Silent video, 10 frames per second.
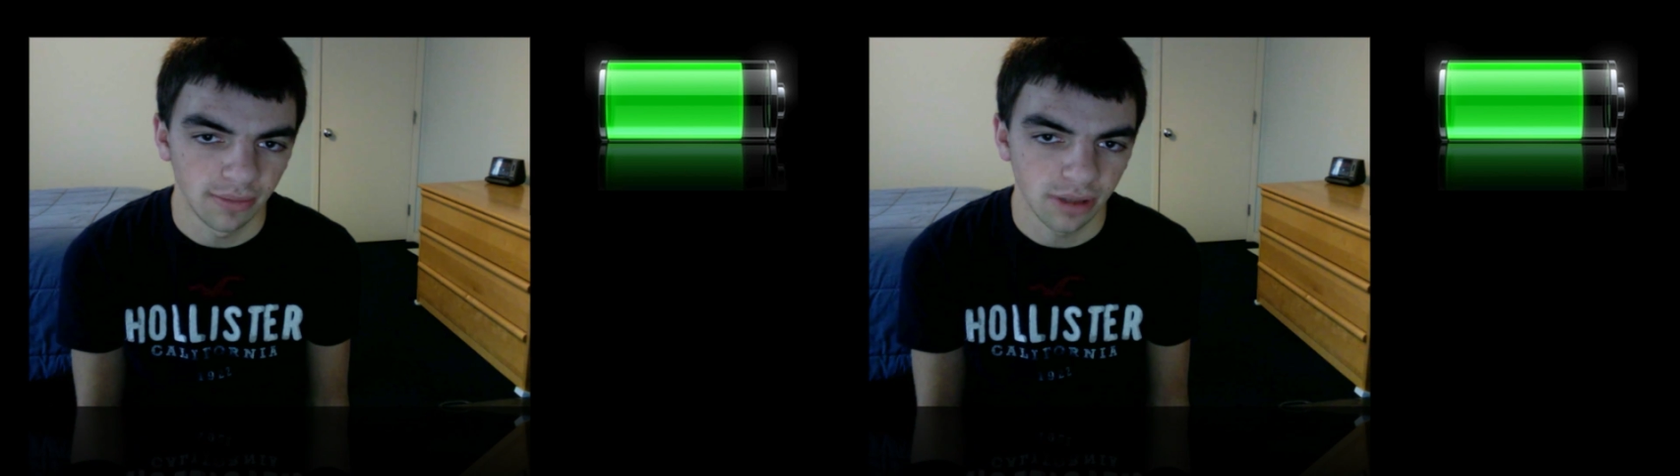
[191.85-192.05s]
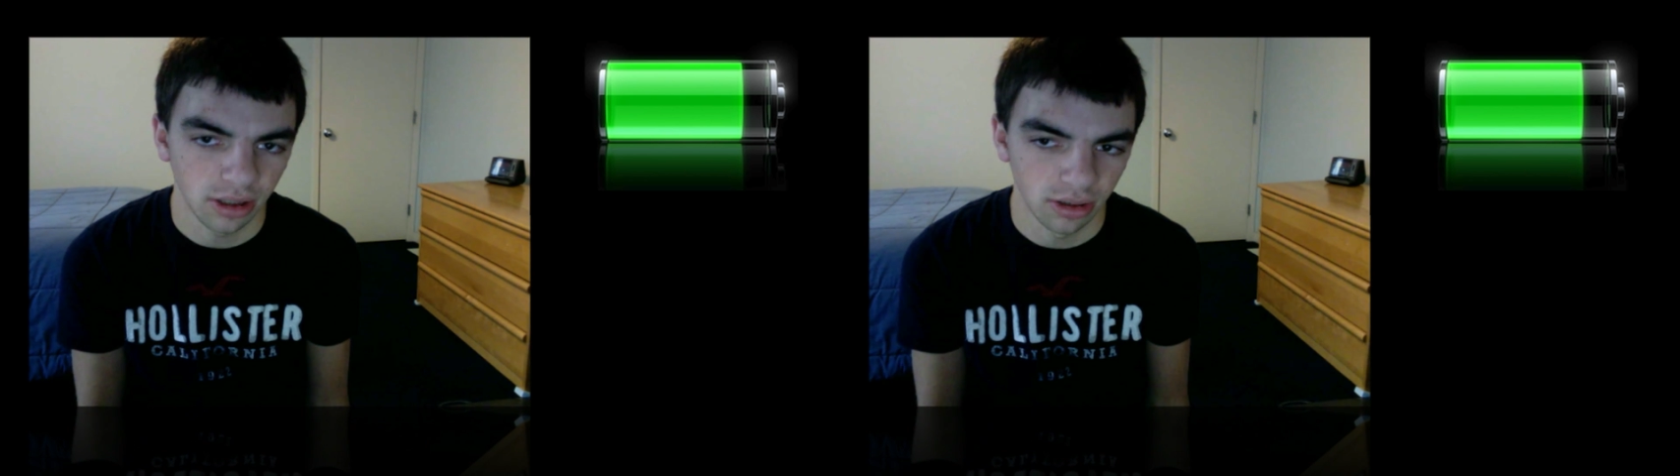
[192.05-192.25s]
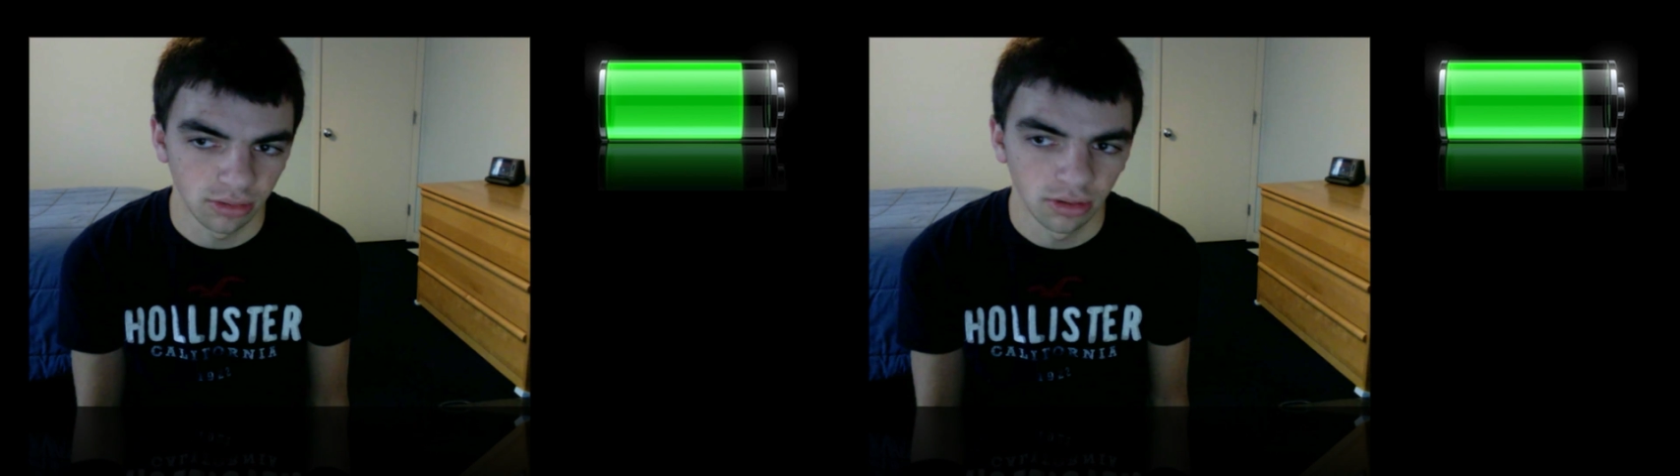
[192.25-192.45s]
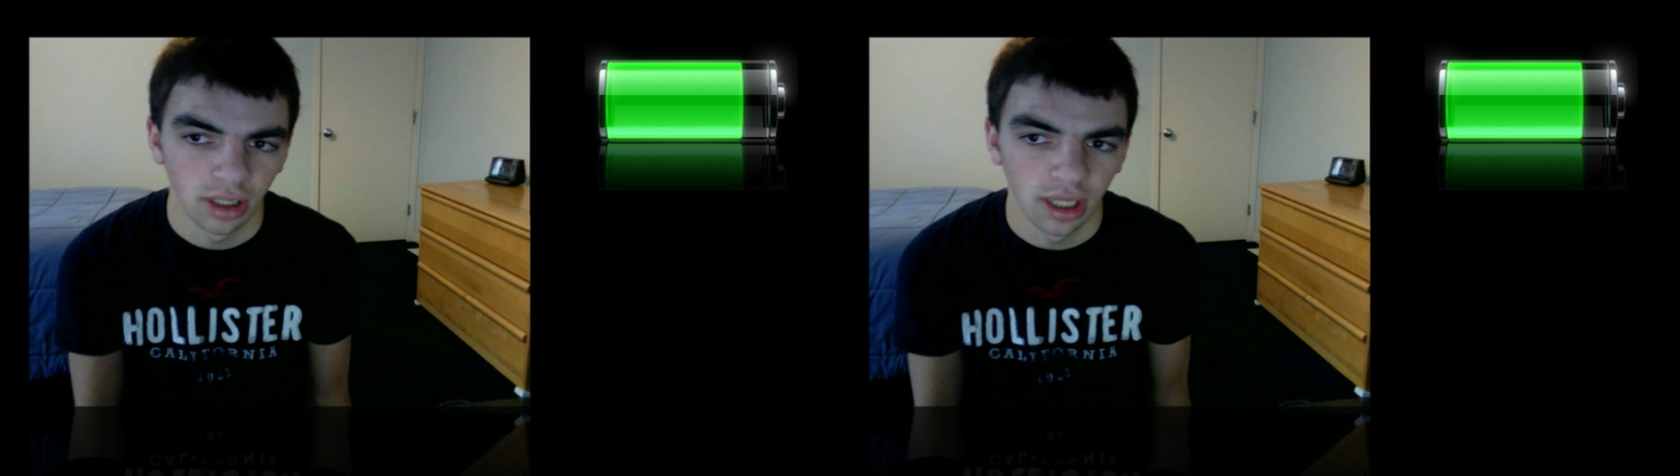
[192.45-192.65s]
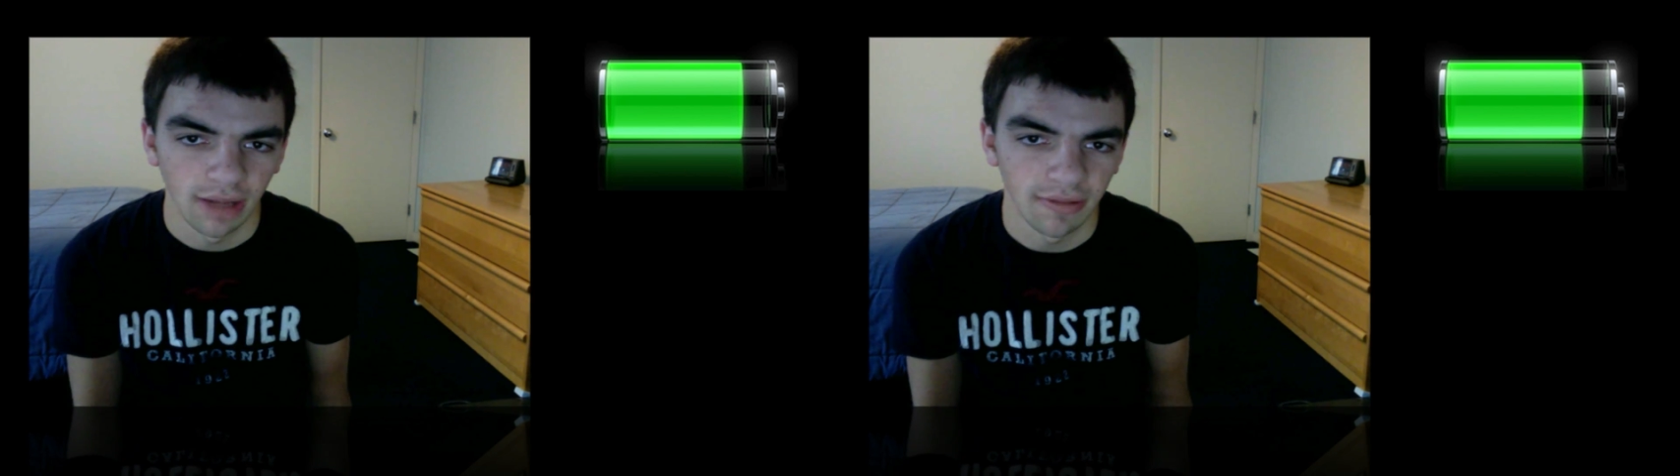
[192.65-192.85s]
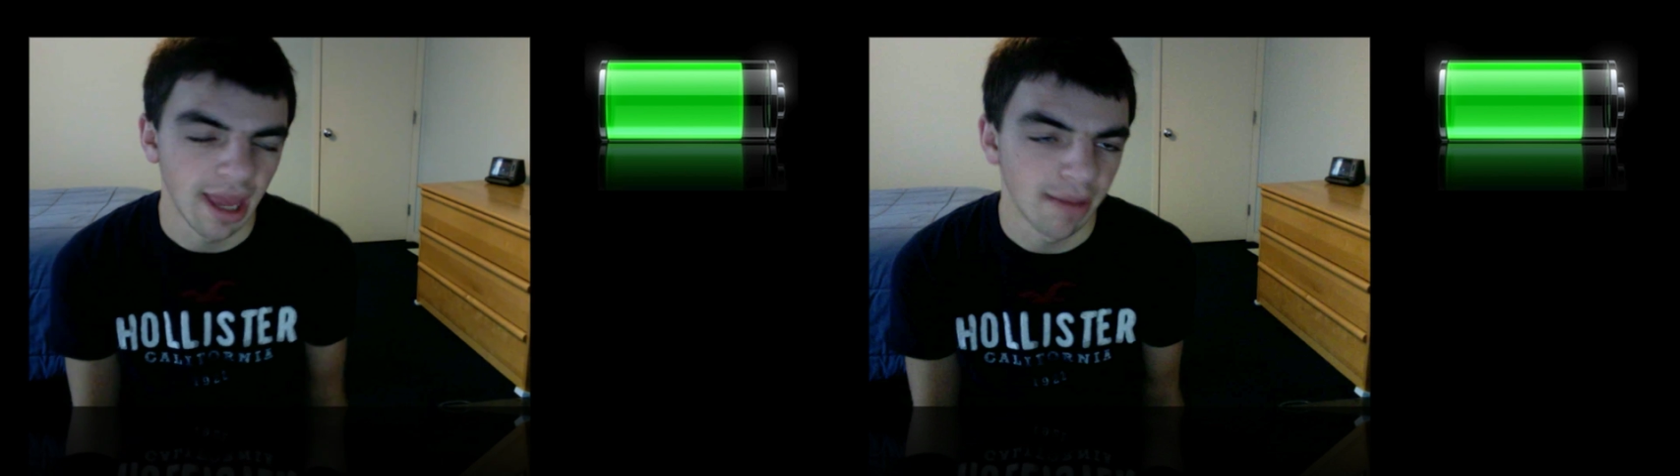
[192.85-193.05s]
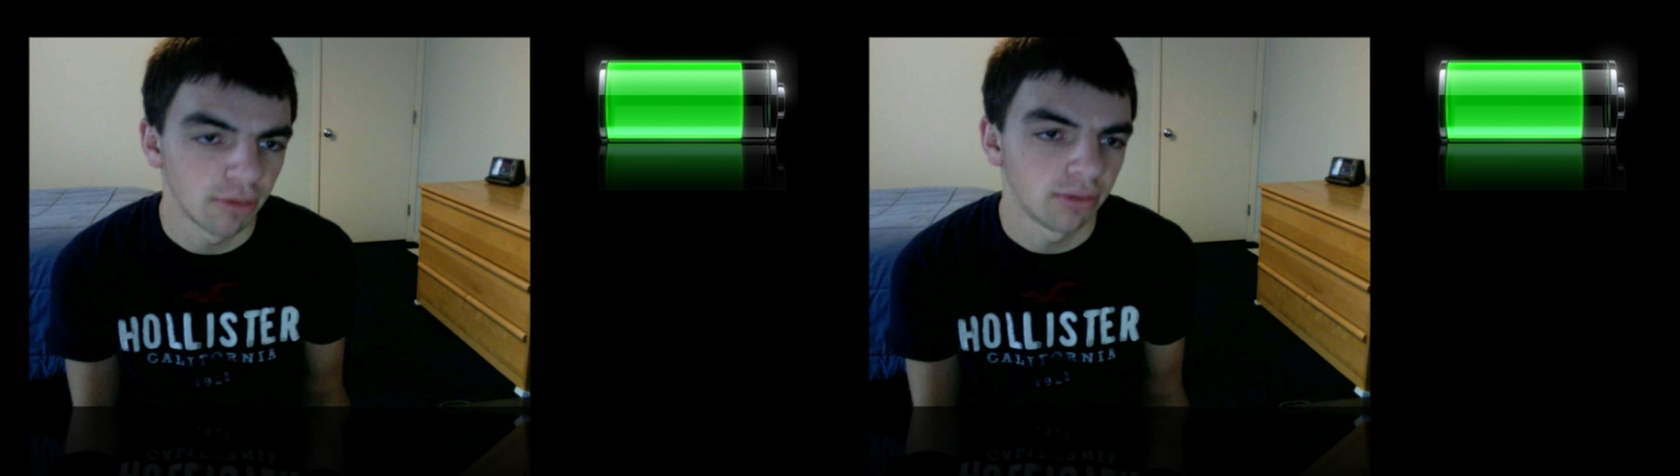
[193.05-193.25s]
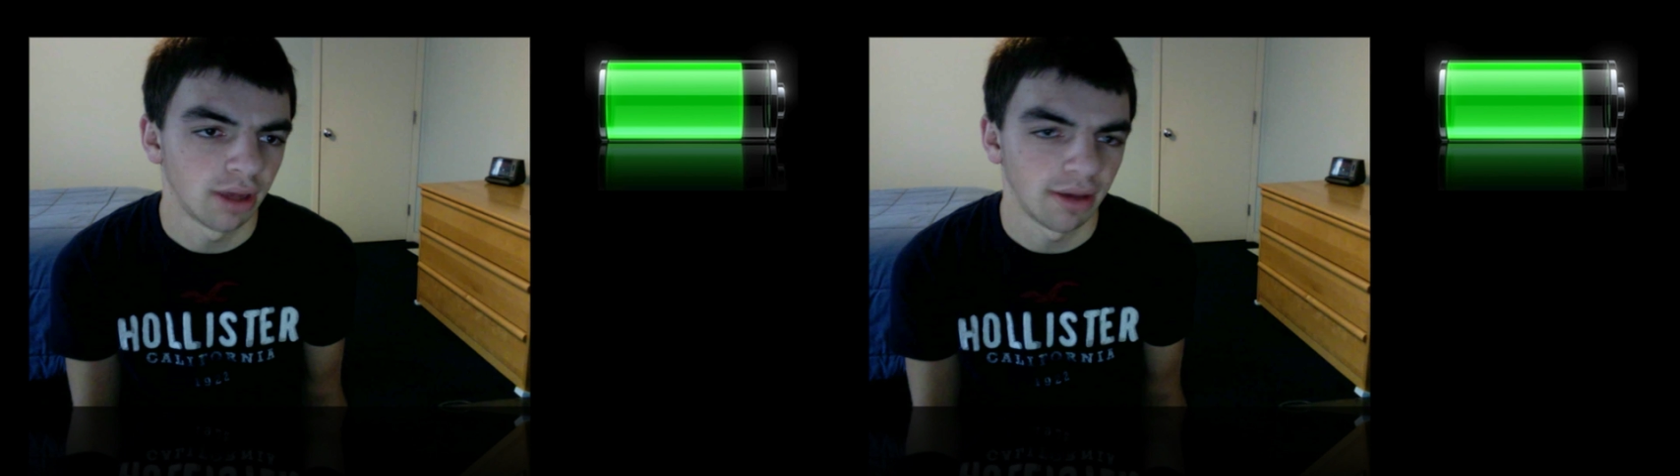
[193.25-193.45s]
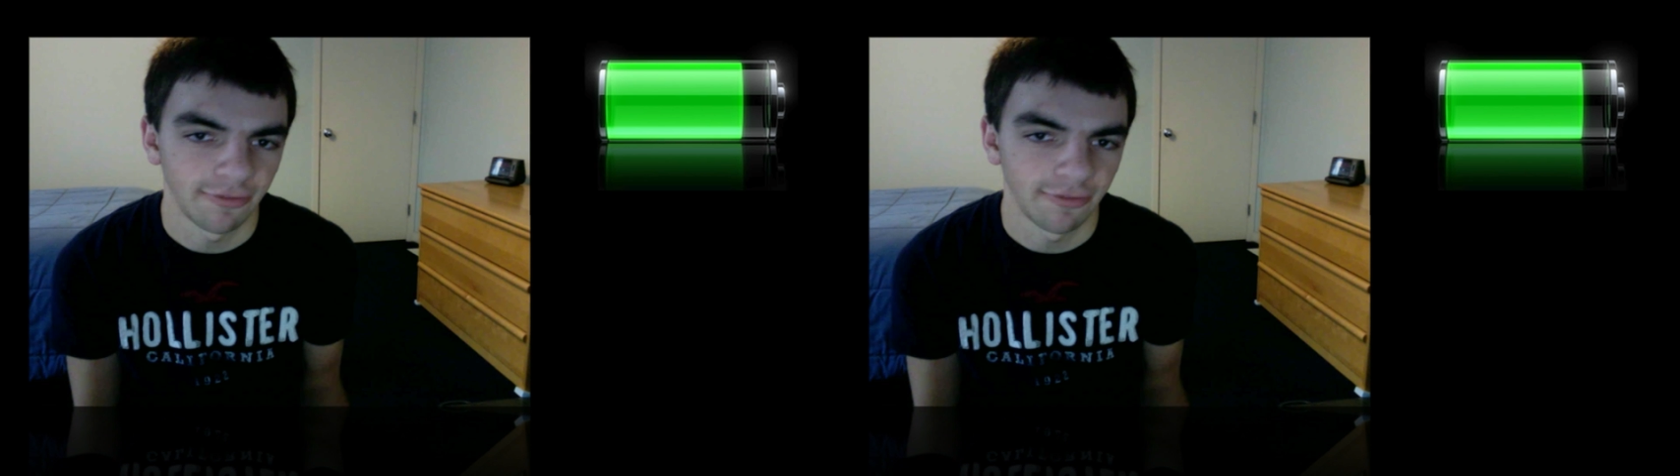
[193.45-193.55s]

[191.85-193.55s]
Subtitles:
So if Apple